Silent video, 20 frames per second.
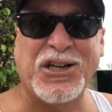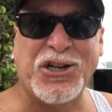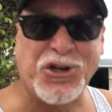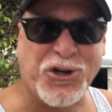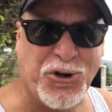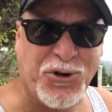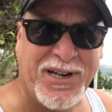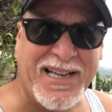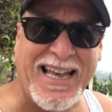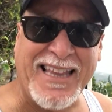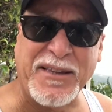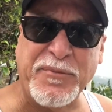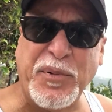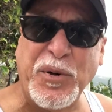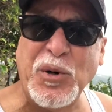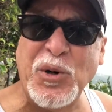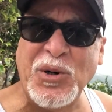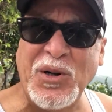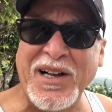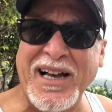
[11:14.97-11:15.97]
Currently at the
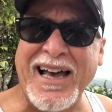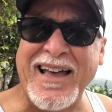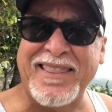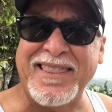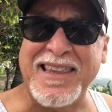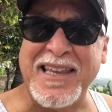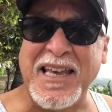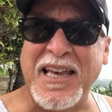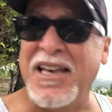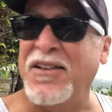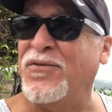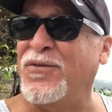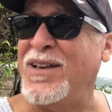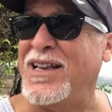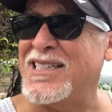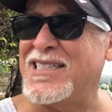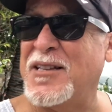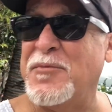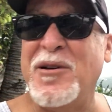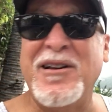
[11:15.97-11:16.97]
pool at the
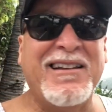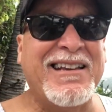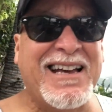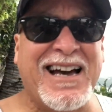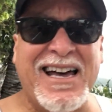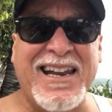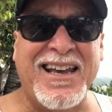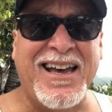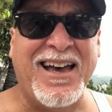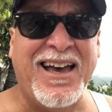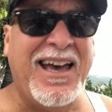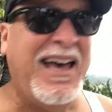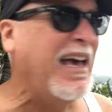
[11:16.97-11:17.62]
Fiesta Americana,